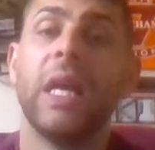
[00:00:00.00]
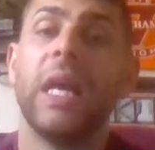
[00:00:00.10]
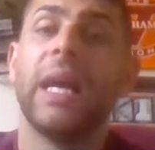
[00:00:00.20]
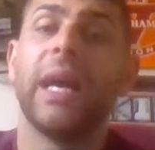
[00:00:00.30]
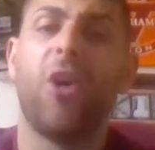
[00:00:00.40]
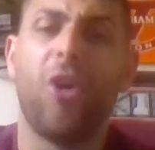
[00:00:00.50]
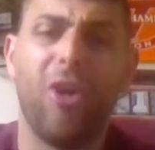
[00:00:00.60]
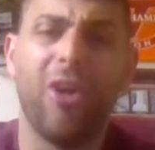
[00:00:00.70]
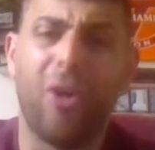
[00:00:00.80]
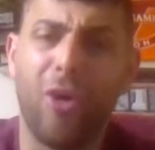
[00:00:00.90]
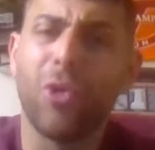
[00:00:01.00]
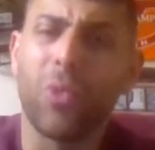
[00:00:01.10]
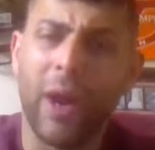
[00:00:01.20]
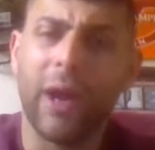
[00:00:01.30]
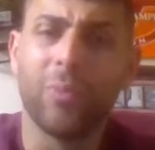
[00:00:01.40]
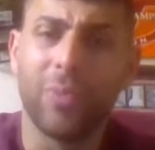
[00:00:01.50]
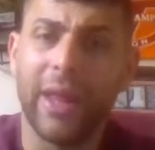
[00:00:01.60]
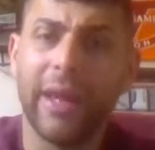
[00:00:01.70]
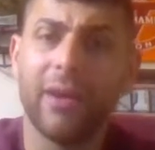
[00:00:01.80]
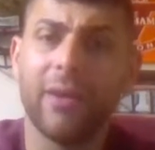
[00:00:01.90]
all around player.
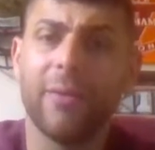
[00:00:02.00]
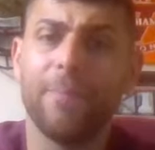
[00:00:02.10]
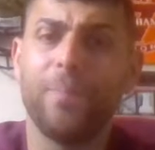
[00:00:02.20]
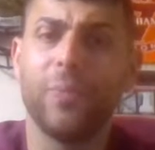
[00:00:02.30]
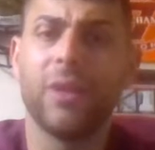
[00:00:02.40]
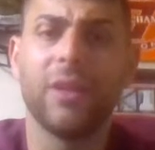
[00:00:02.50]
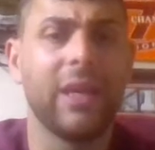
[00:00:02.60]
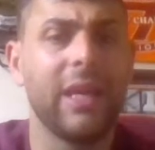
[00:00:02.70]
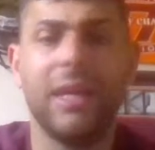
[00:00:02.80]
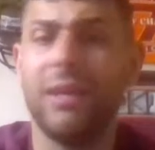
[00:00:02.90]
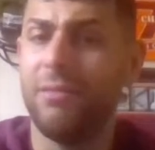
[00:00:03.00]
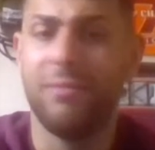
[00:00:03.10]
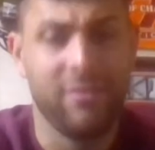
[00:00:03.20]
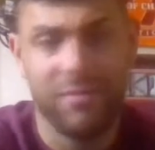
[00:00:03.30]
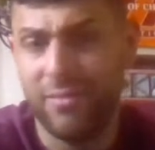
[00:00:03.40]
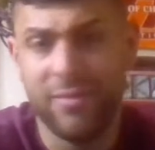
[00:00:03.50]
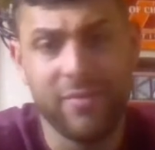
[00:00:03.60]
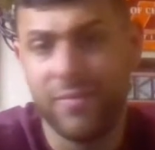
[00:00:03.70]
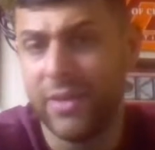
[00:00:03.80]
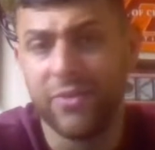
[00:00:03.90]
He is number
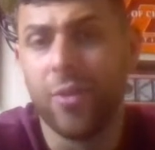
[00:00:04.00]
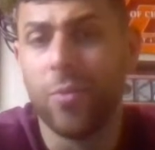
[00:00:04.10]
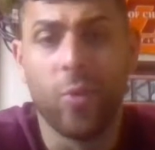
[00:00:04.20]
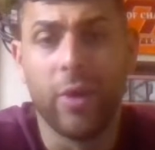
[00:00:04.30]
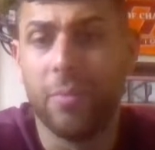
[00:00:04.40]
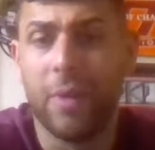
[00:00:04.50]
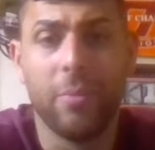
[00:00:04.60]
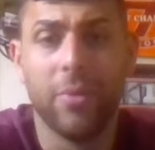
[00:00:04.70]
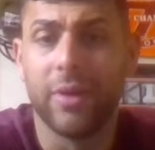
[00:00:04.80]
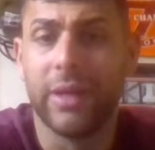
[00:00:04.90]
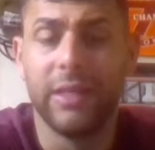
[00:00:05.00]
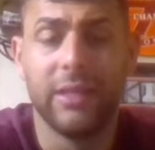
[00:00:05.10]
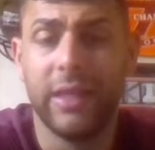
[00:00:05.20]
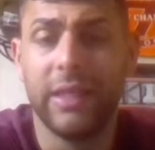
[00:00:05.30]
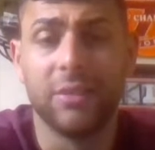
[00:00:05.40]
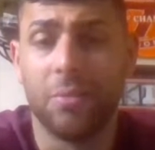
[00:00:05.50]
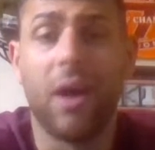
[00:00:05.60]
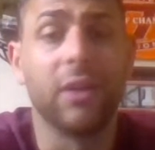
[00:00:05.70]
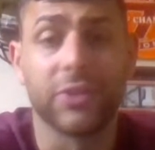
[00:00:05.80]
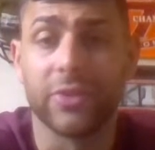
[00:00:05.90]
1 in my book. He's a monster. I
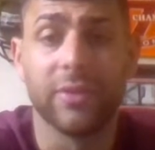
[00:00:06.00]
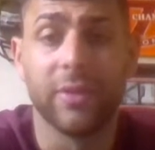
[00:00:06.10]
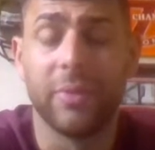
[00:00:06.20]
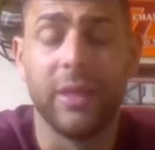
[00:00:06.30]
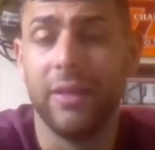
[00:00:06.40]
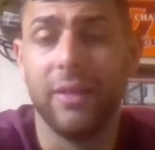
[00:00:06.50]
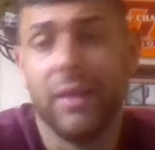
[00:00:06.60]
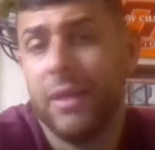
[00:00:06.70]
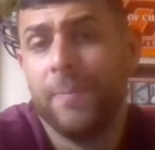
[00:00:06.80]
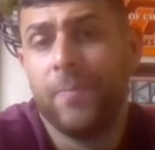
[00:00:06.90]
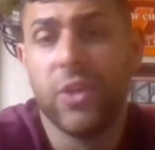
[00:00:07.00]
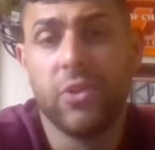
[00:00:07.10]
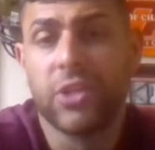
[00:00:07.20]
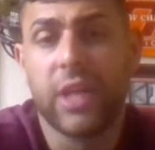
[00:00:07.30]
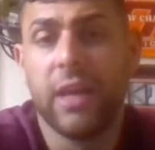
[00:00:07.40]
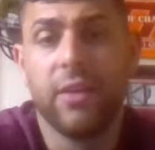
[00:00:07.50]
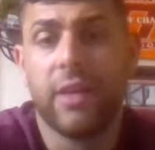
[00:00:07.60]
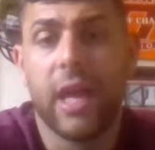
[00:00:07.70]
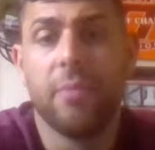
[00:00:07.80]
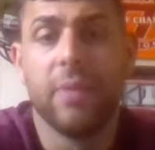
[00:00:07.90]
mean, you can't mess with
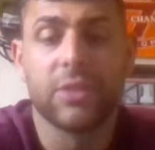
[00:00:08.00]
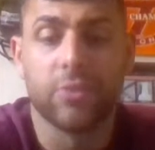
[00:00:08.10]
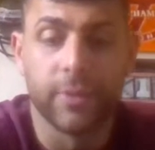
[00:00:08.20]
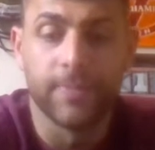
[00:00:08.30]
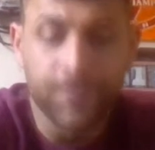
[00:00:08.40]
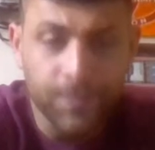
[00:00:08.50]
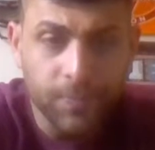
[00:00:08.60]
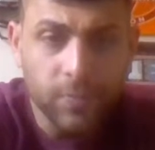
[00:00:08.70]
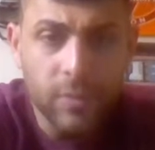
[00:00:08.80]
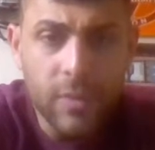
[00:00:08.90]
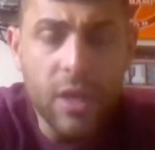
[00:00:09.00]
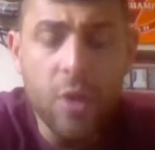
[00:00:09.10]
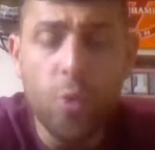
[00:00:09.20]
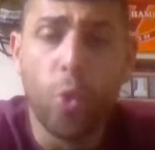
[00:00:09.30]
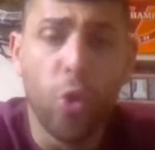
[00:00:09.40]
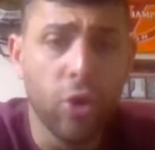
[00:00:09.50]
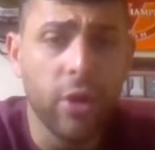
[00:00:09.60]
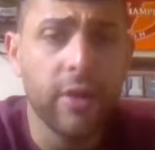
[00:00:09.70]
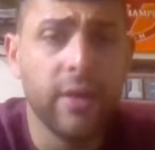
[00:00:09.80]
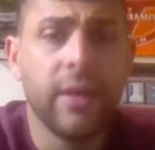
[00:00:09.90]
him. Ward at
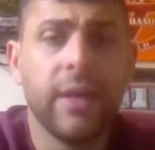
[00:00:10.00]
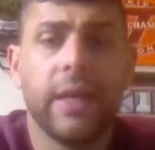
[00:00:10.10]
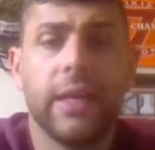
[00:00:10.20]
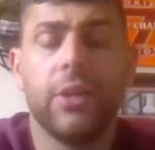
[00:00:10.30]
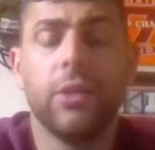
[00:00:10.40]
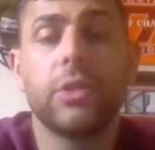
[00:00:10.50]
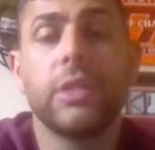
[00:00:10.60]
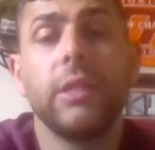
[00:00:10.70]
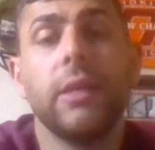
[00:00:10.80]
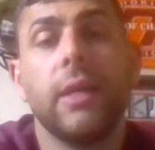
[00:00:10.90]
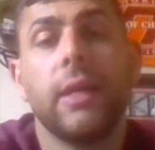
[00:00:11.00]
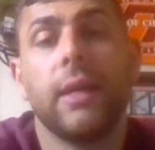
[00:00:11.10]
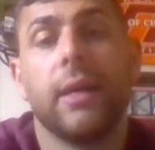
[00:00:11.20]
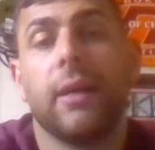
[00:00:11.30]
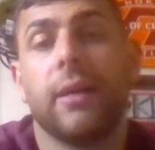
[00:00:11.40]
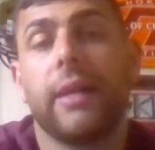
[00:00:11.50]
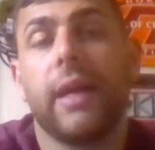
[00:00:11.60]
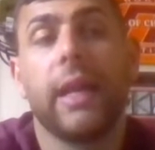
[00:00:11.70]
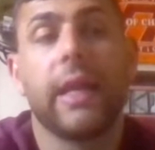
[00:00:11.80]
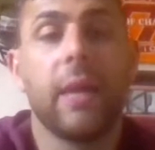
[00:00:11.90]
Houston. They got a game
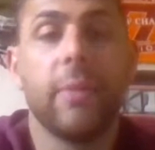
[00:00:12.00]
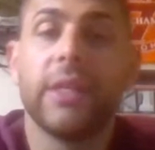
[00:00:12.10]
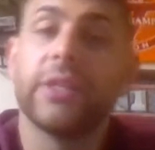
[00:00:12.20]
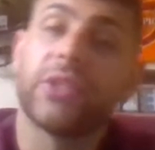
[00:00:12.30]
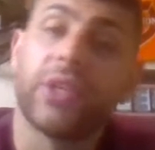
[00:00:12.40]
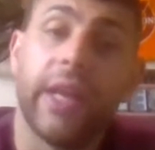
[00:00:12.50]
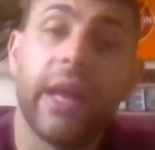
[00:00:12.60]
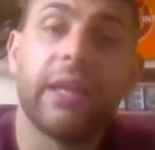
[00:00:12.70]
against Connecticut tonight.